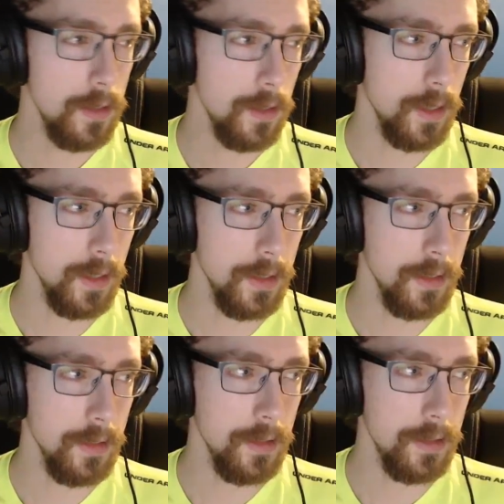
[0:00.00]
and he
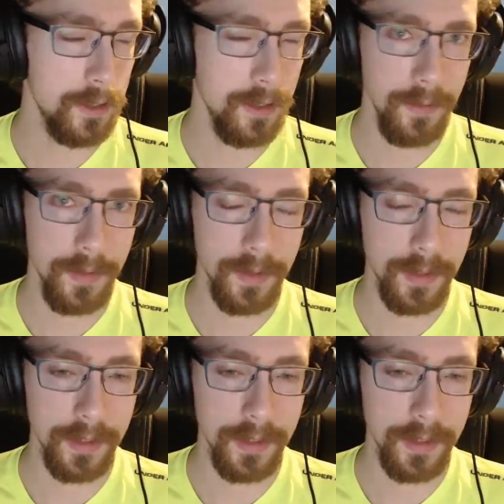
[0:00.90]
disturbingly